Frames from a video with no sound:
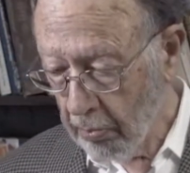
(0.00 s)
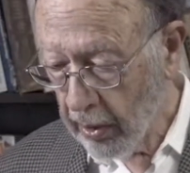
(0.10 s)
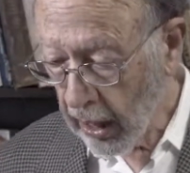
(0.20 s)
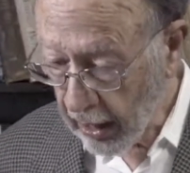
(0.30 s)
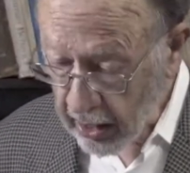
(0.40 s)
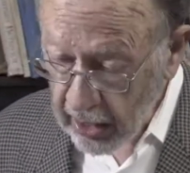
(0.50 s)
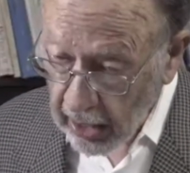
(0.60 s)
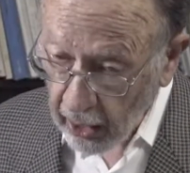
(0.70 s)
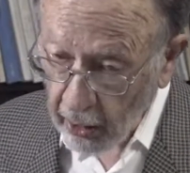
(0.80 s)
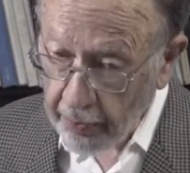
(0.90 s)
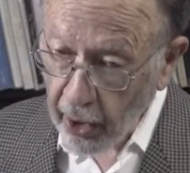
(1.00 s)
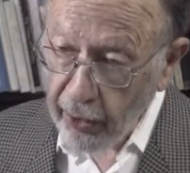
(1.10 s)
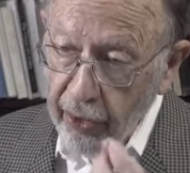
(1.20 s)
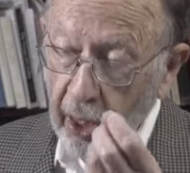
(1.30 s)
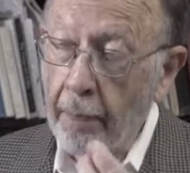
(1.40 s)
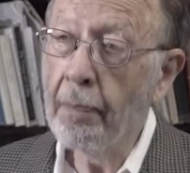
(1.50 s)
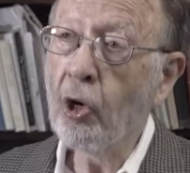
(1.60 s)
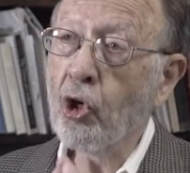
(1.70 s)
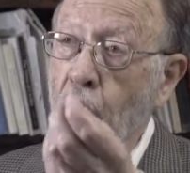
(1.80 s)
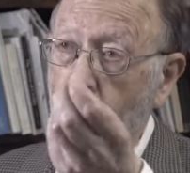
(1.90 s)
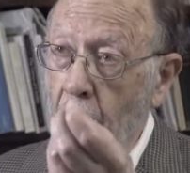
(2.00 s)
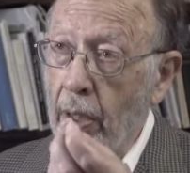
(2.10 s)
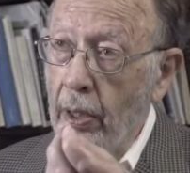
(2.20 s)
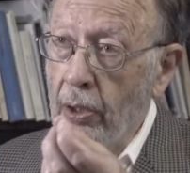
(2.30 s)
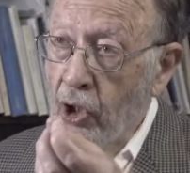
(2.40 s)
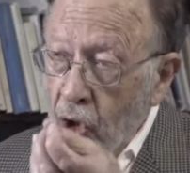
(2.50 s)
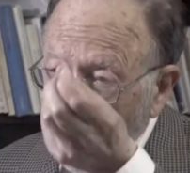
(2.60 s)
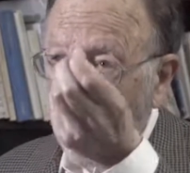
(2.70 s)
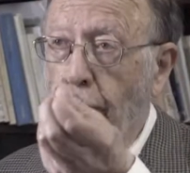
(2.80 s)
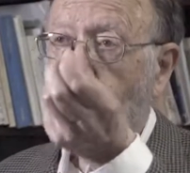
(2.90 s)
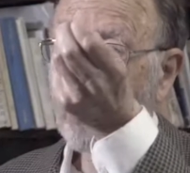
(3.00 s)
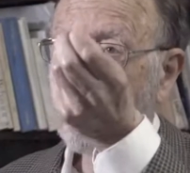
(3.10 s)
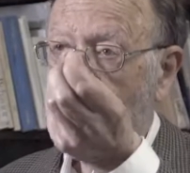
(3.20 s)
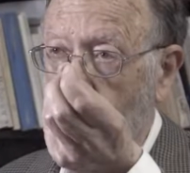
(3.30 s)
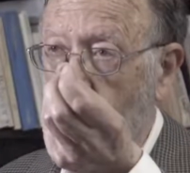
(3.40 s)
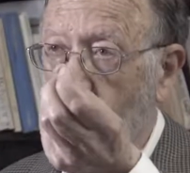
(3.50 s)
that is, they are both emergent, superpersonal,